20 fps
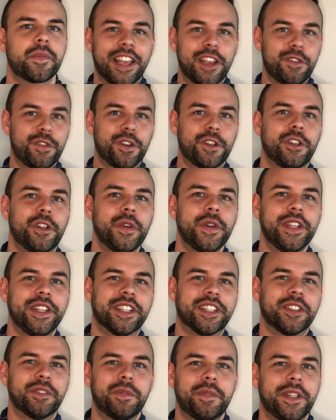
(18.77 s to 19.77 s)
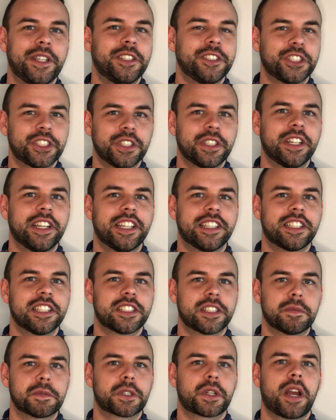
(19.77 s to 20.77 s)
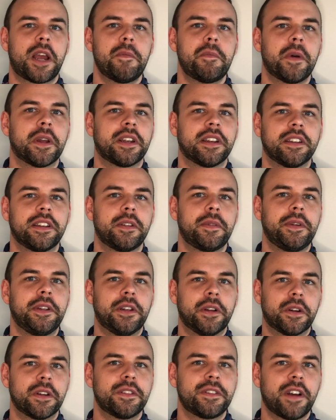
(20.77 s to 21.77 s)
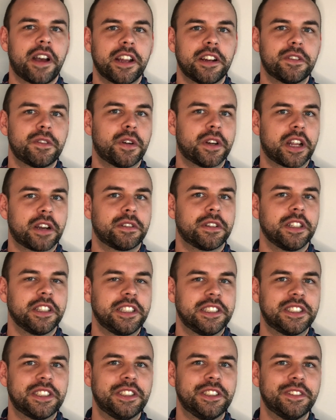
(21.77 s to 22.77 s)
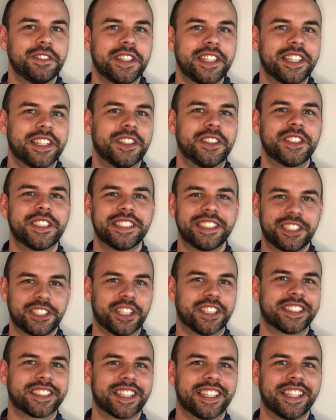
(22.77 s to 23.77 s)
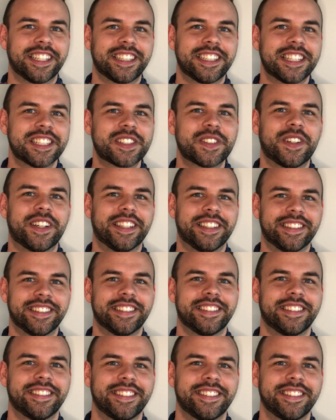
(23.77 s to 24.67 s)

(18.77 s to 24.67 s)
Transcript: If you're new here, be sure to hit the subscribe button to be notified of when I release new videos just like this one.